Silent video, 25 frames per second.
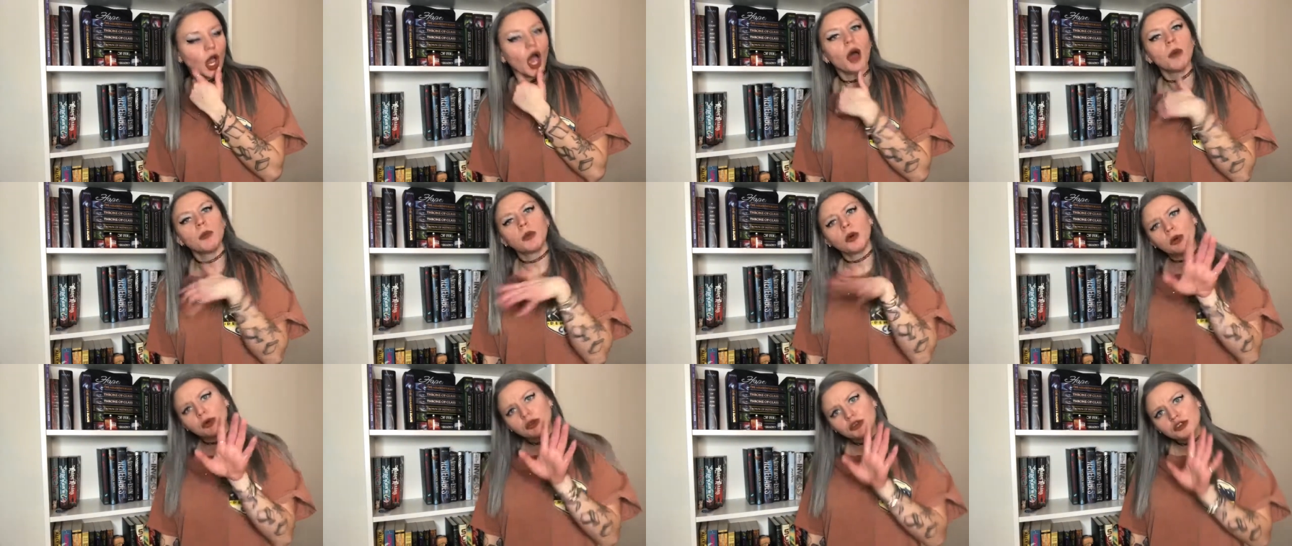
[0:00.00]

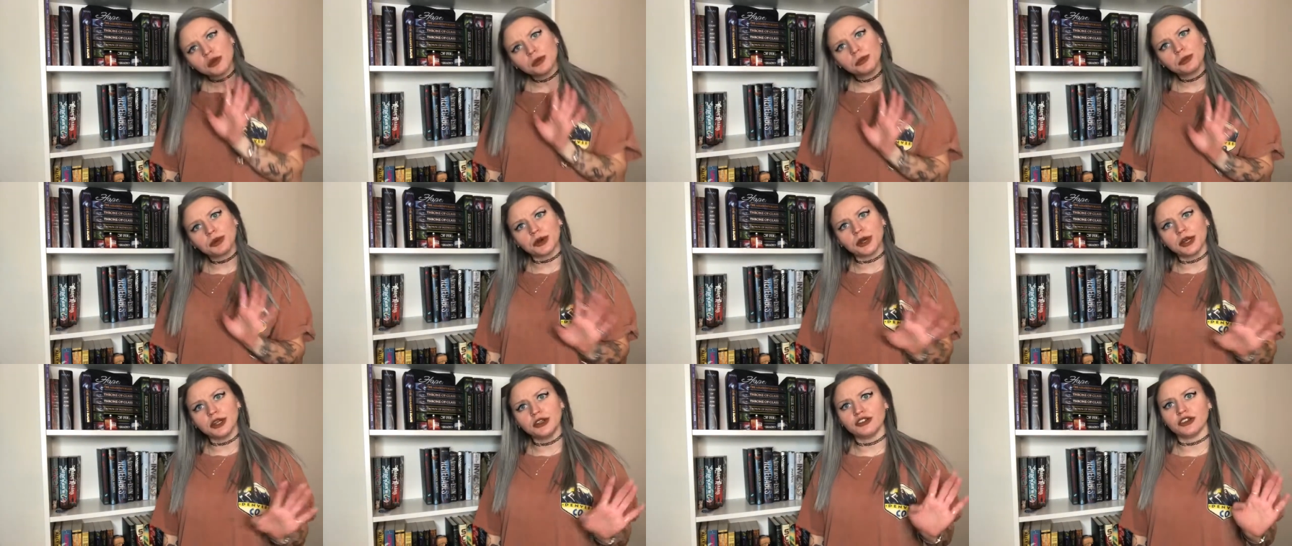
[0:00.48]
I'm also
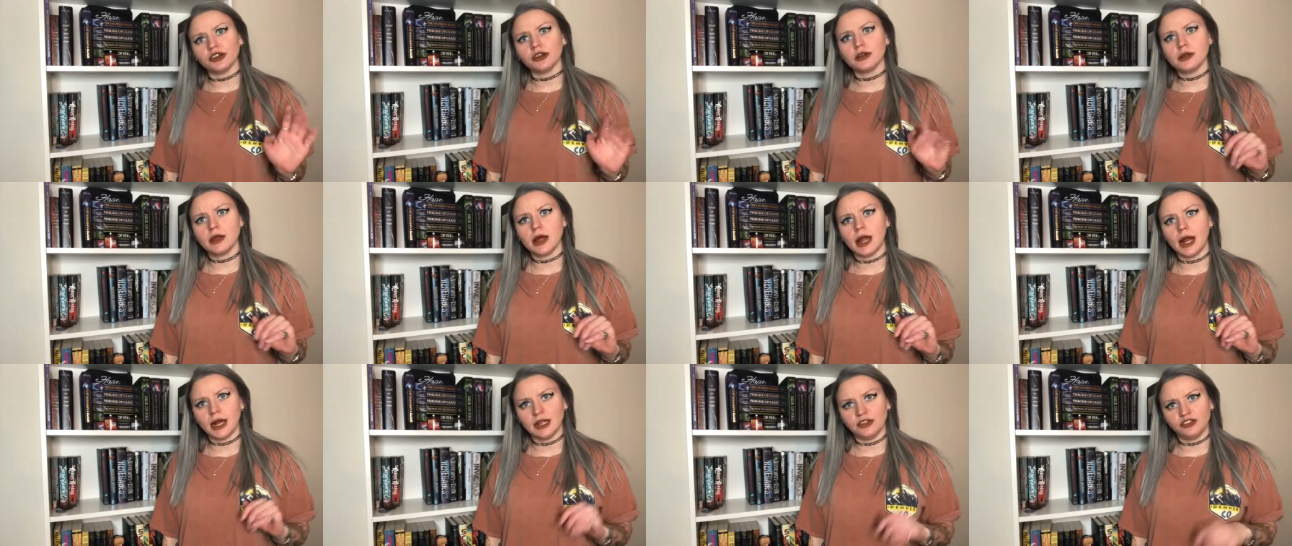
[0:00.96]
pretty sure
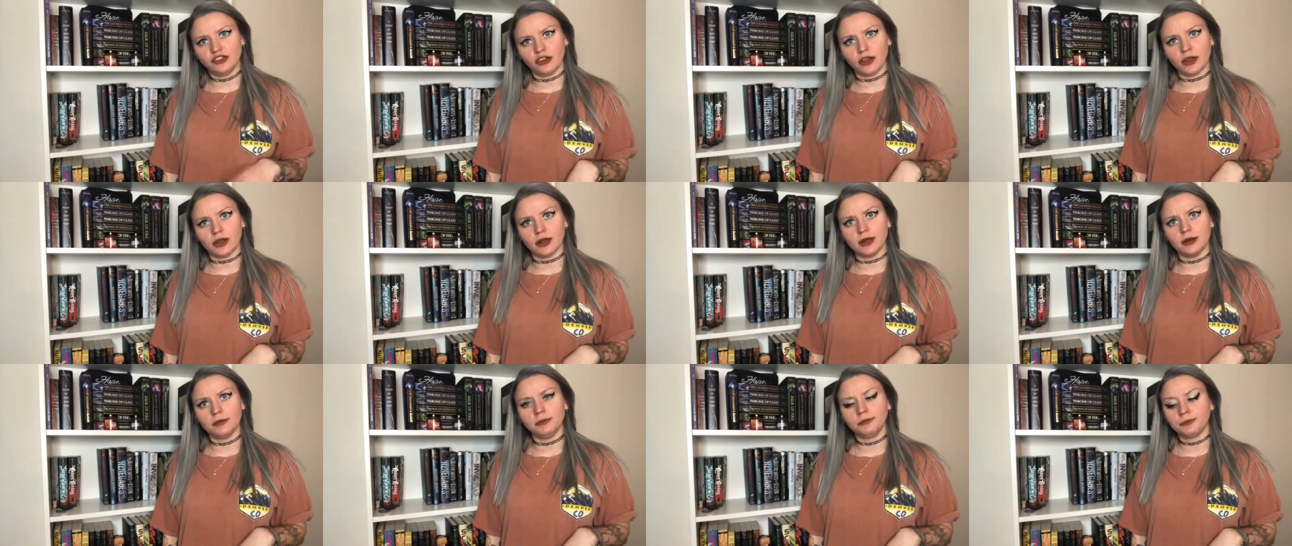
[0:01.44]
that I
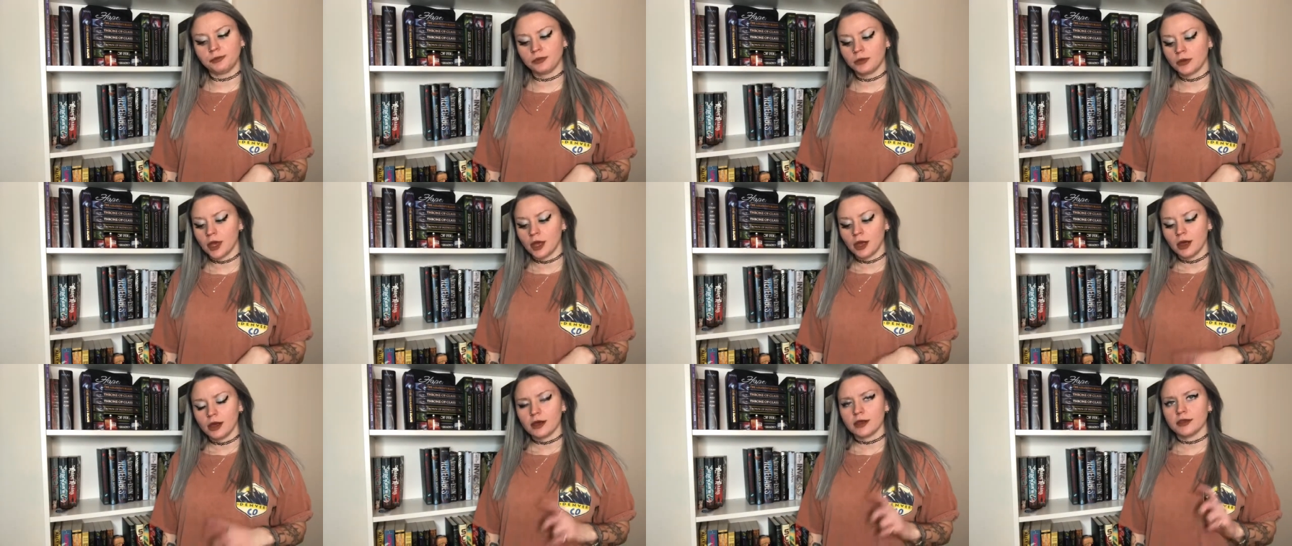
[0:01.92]
cheated
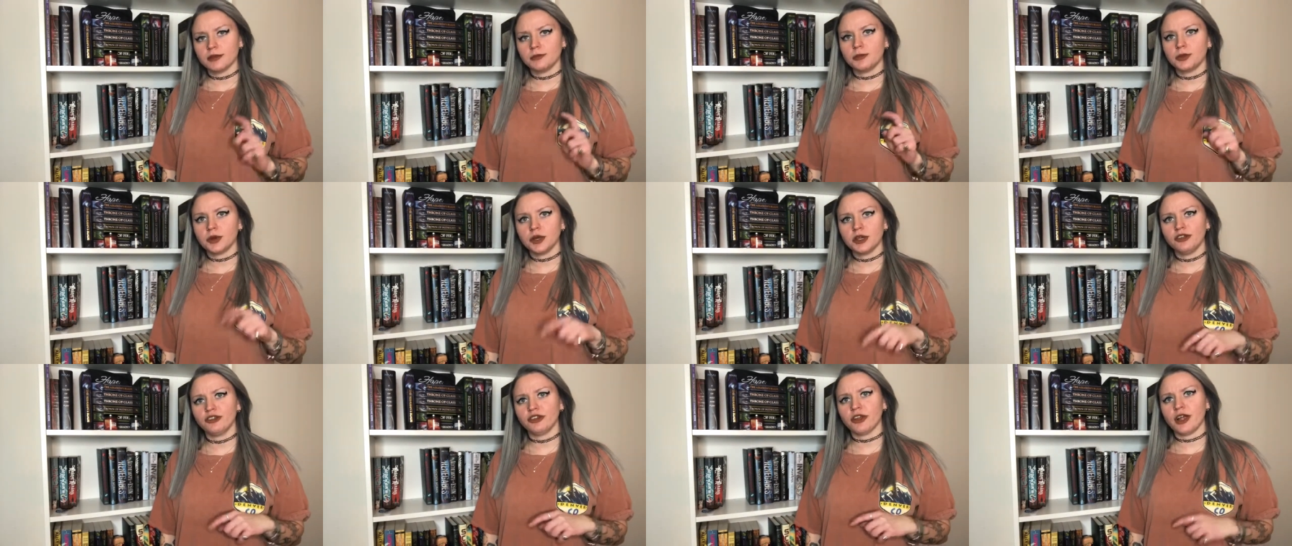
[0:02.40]
because I'm
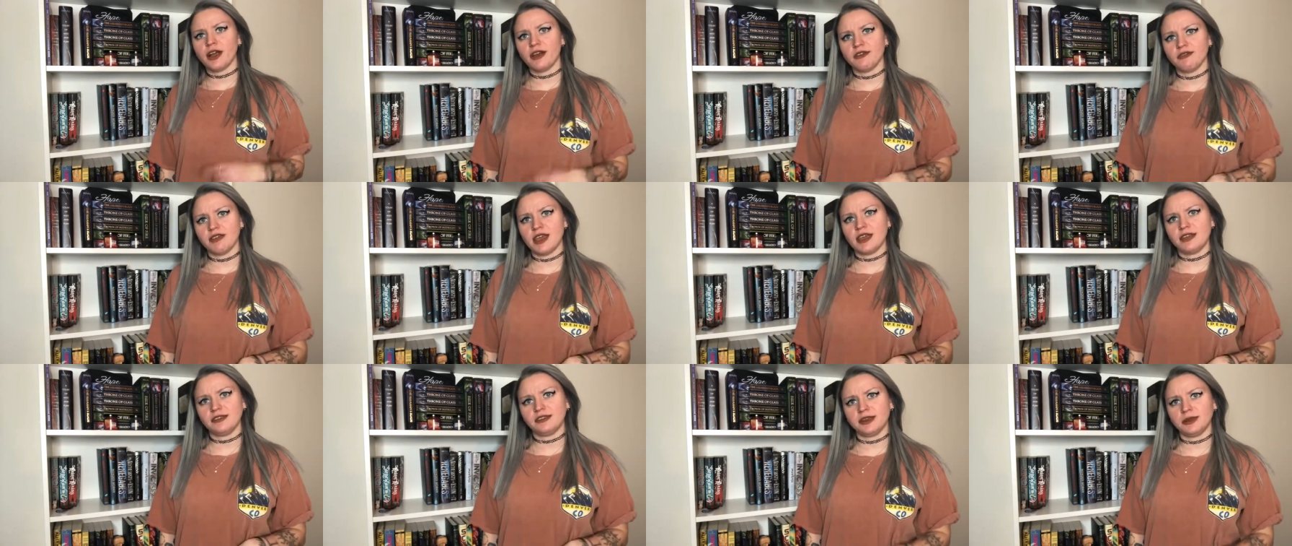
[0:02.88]
pretty sure I
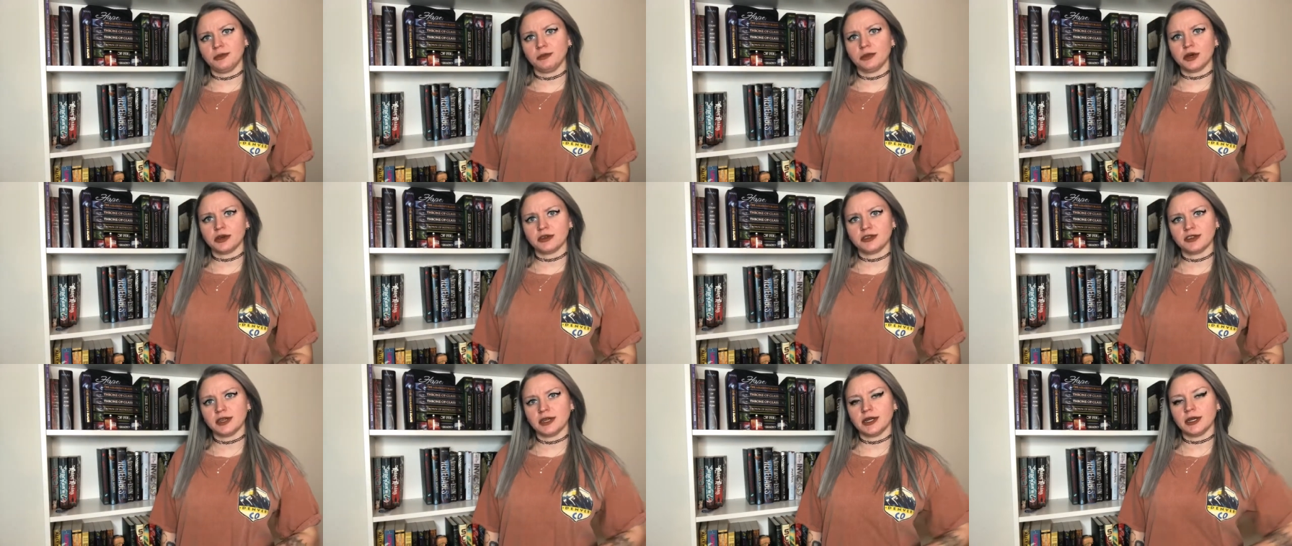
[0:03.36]
have 18
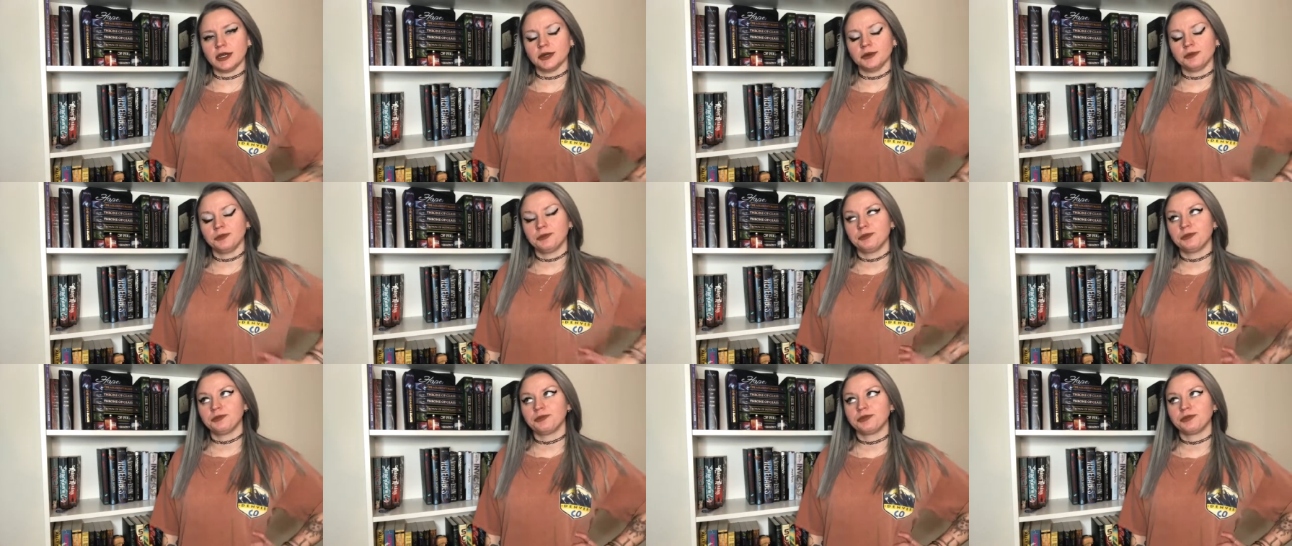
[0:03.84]
books in here.